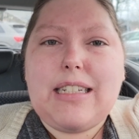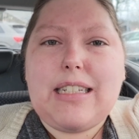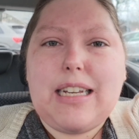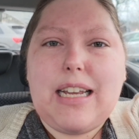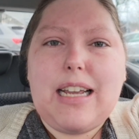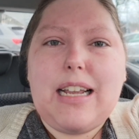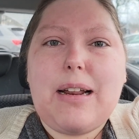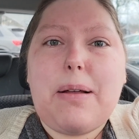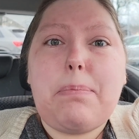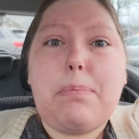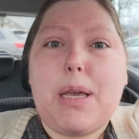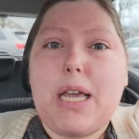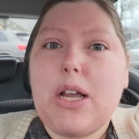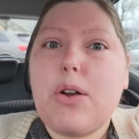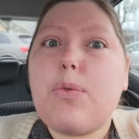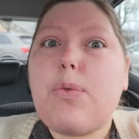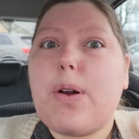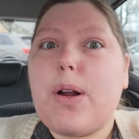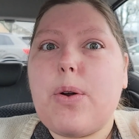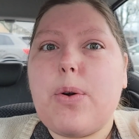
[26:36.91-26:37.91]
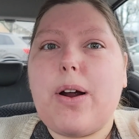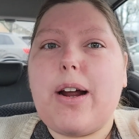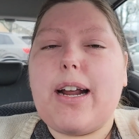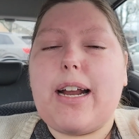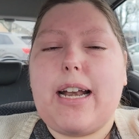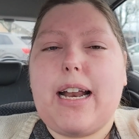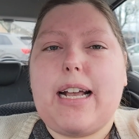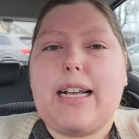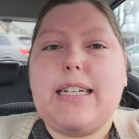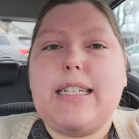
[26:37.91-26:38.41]
did a big
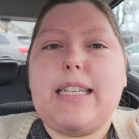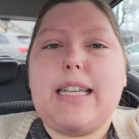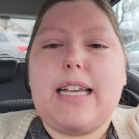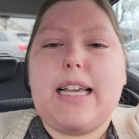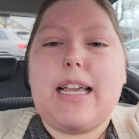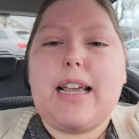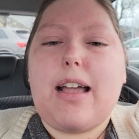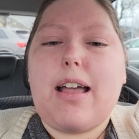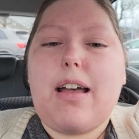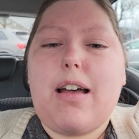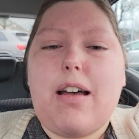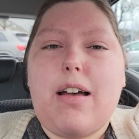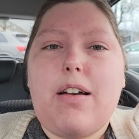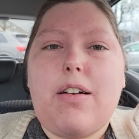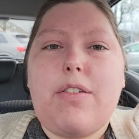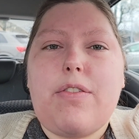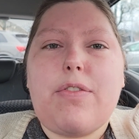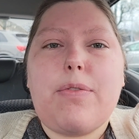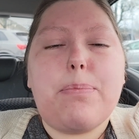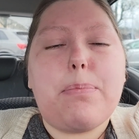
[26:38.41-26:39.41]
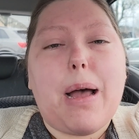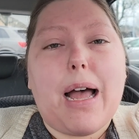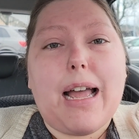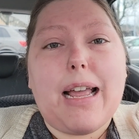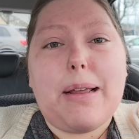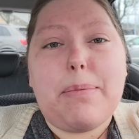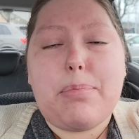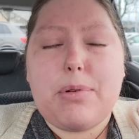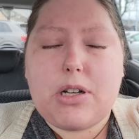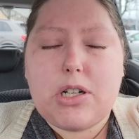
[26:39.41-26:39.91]
reorganizing of
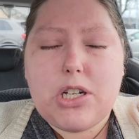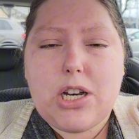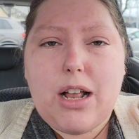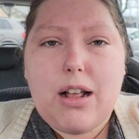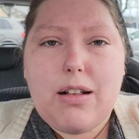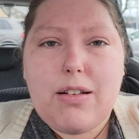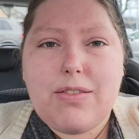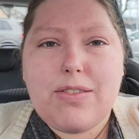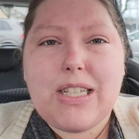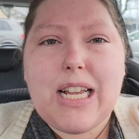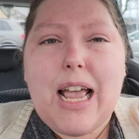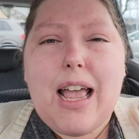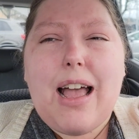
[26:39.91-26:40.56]
my bookshelves.